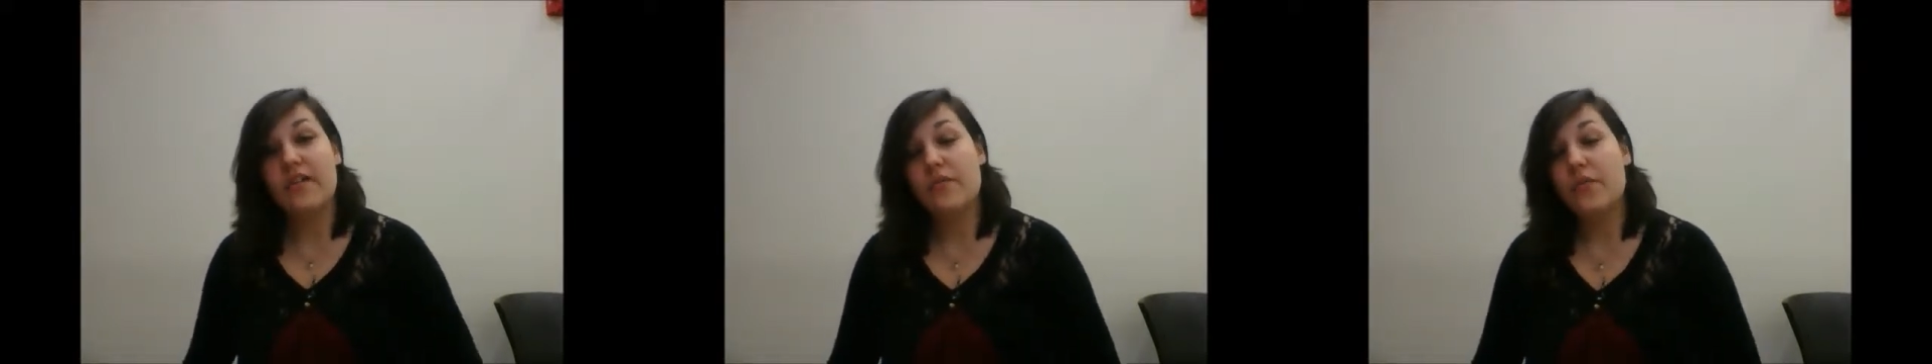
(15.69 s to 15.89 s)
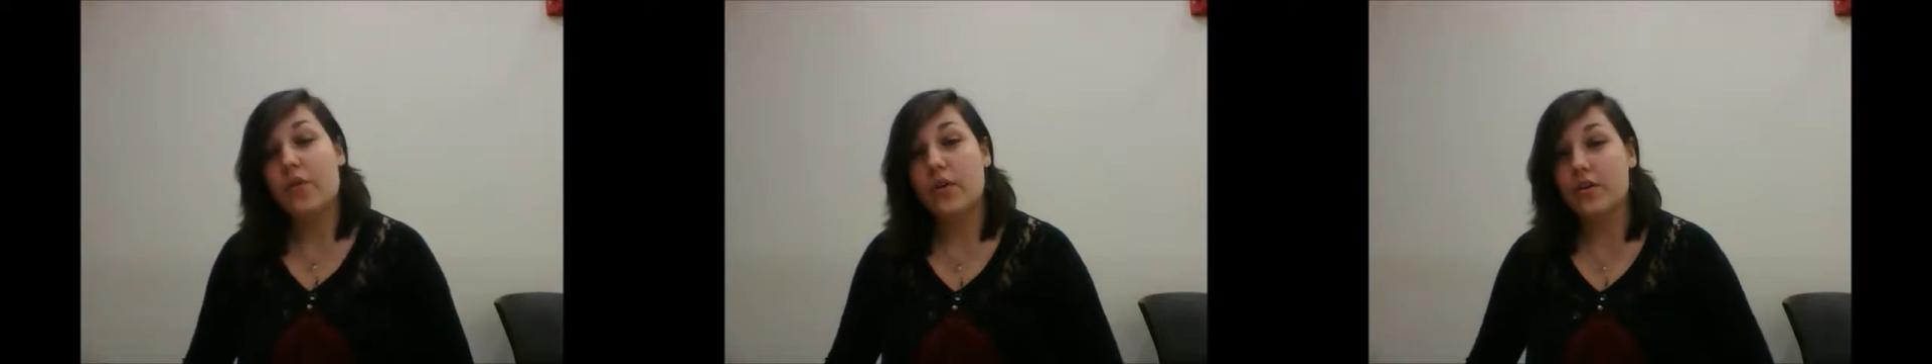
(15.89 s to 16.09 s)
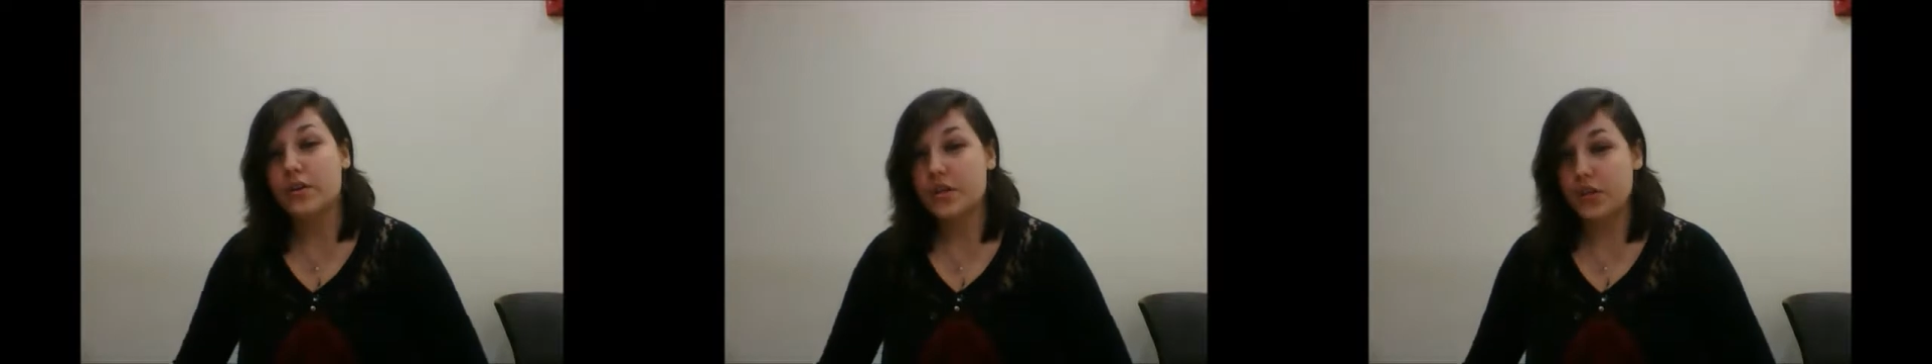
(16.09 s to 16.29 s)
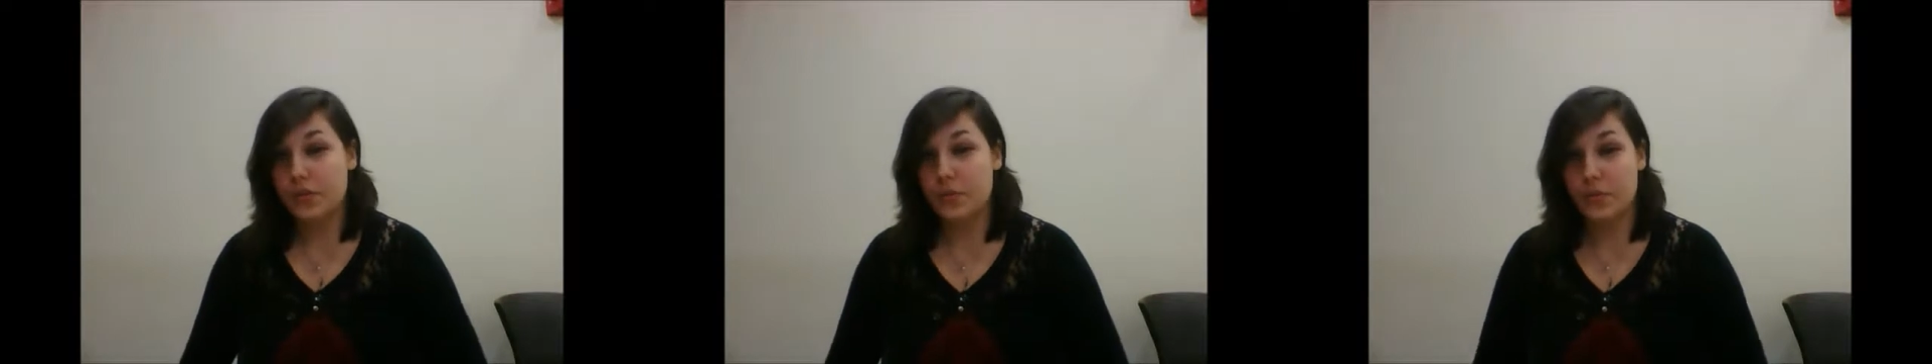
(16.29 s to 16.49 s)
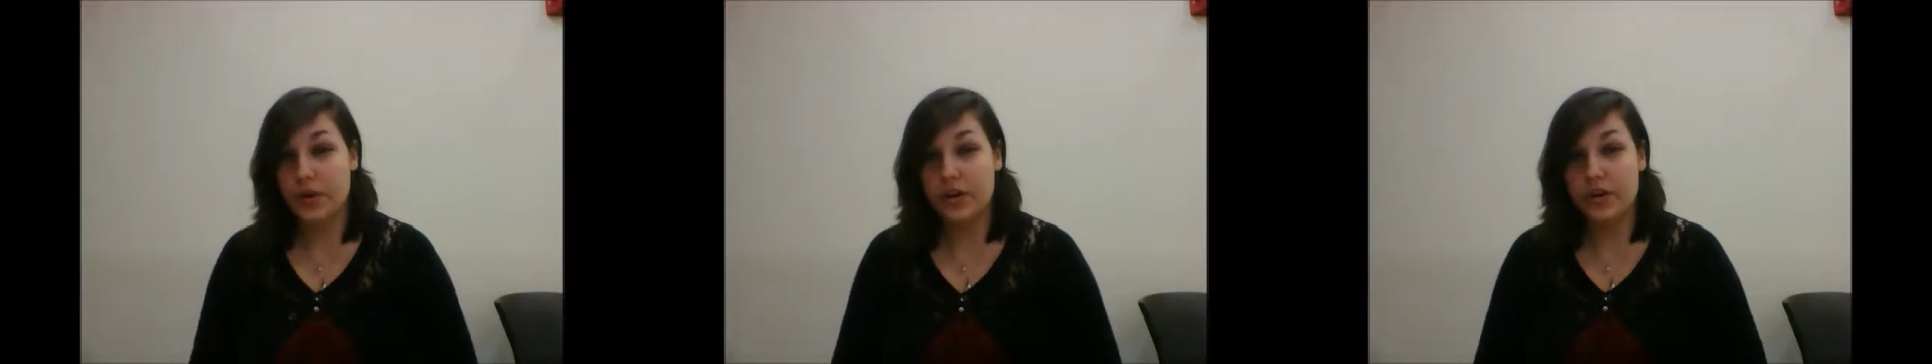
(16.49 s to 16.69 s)

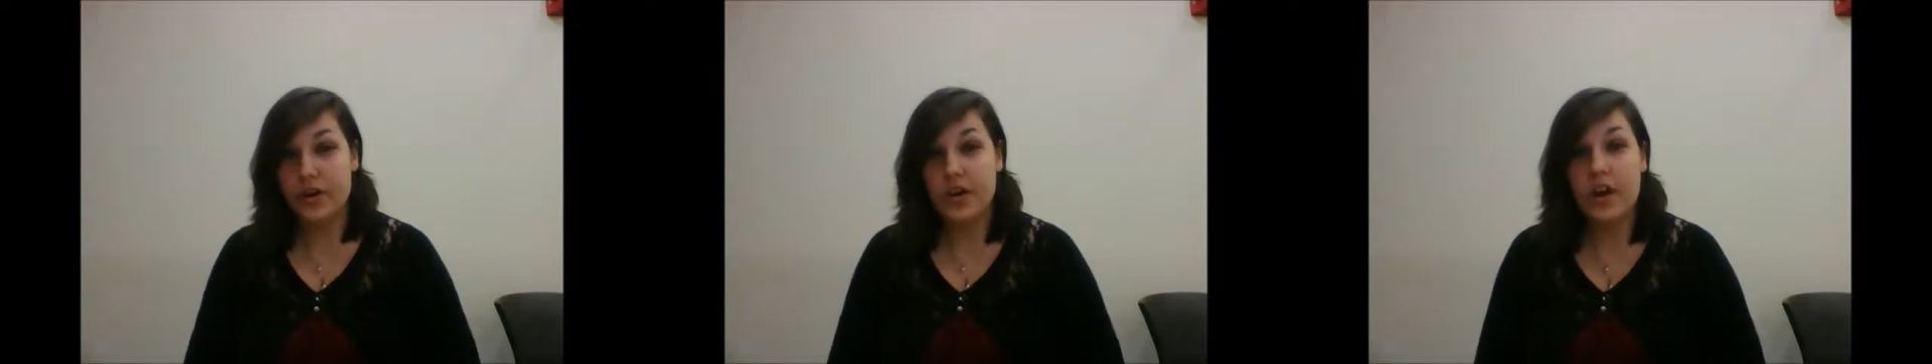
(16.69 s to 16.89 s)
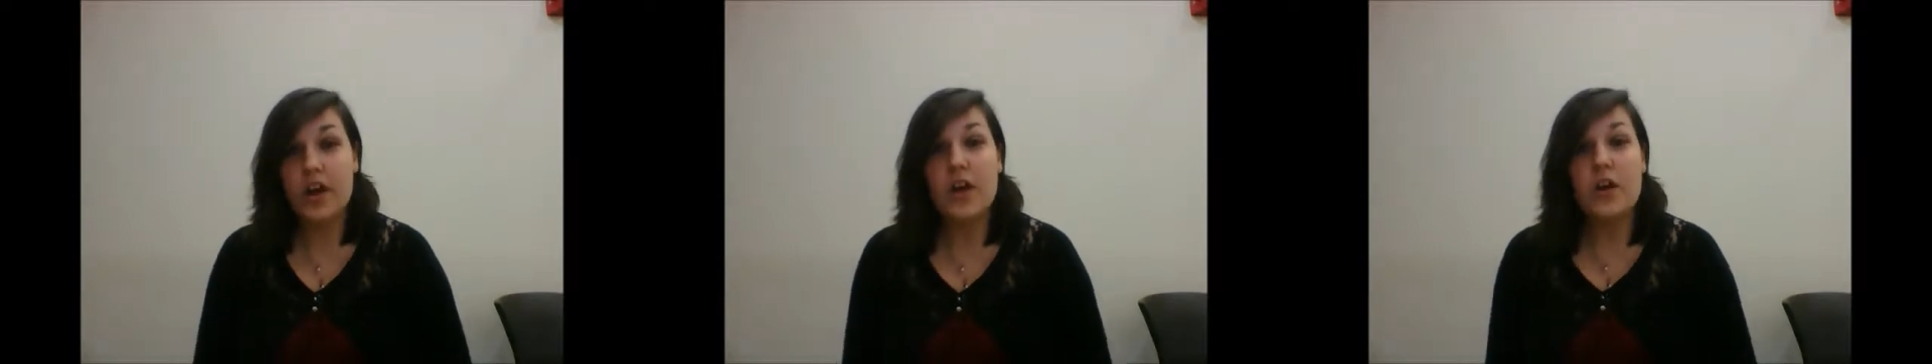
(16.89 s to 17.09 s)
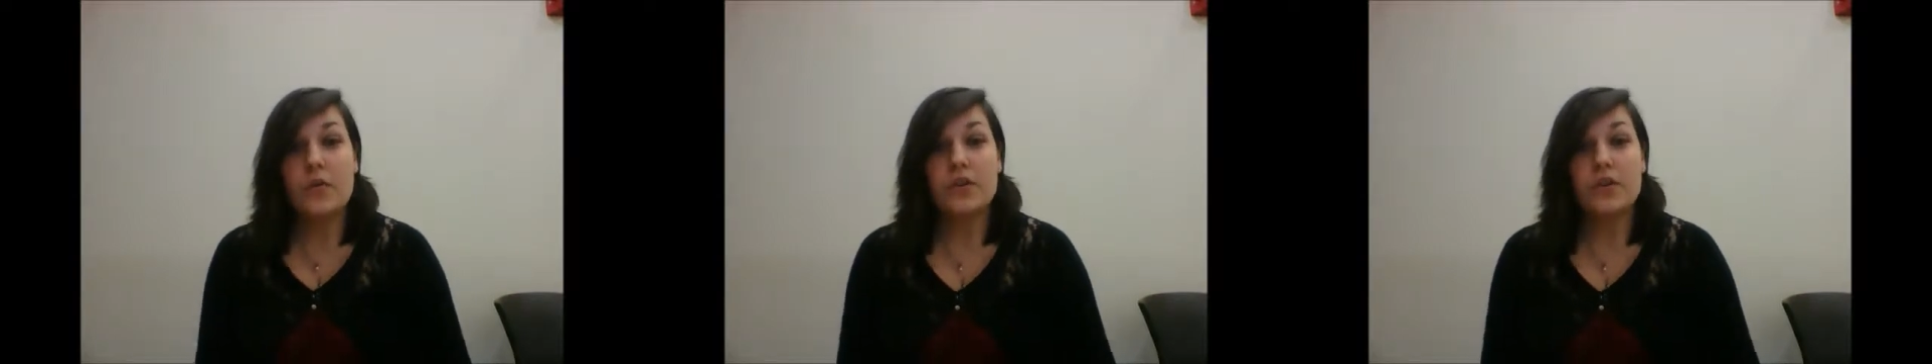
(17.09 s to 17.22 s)
8-4-2-1.